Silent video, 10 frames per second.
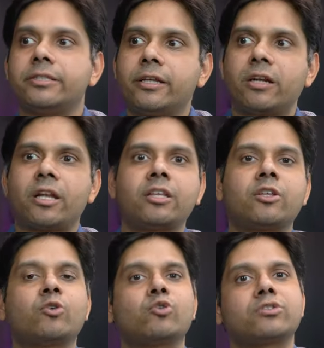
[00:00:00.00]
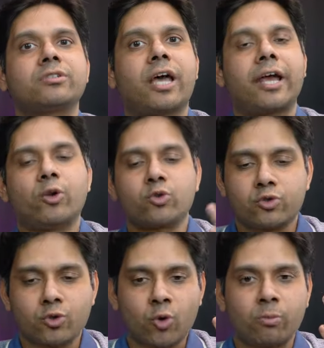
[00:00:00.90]
They're running the course. I know
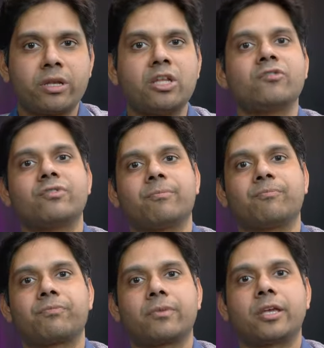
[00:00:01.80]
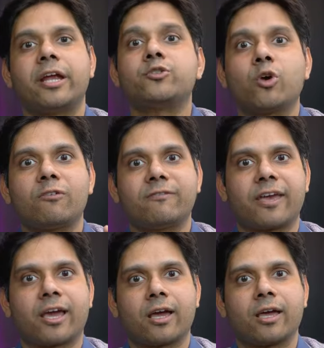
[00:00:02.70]
so many of them. It's all
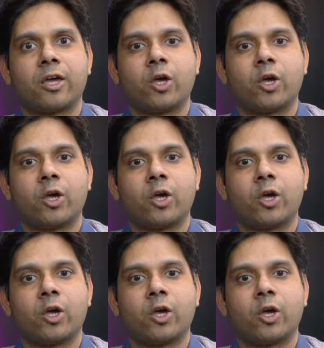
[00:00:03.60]
fake.